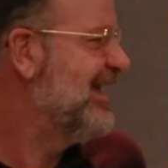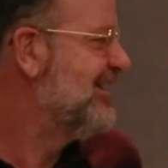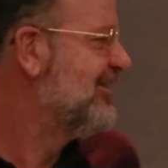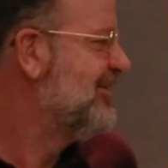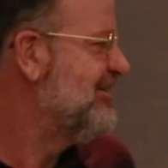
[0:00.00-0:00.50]

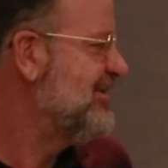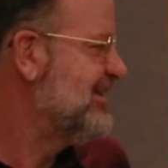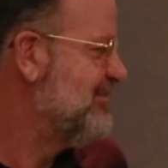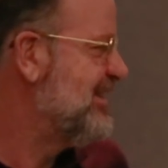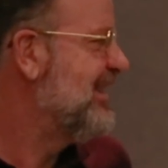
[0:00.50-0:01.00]
and leaving
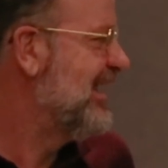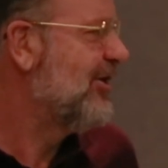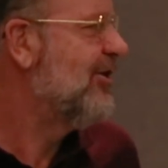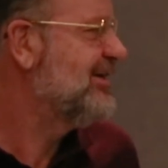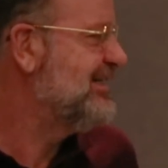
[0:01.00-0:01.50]
them in there
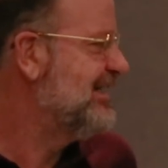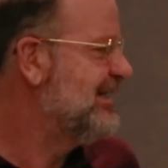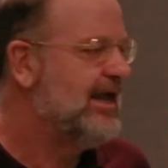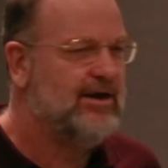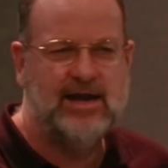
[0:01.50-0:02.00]
locked in,
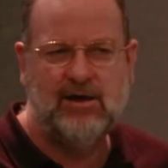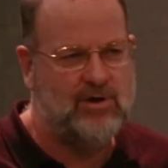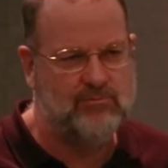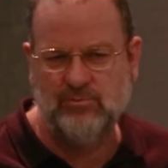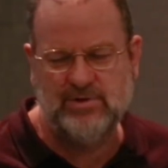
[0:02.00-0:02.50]
and no
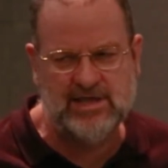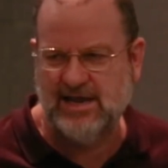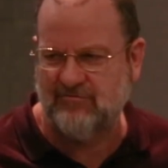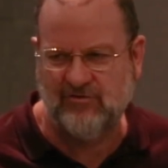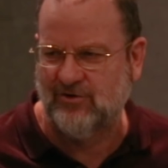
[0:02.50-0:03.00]
one would be
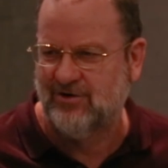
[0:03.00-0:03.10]
there for...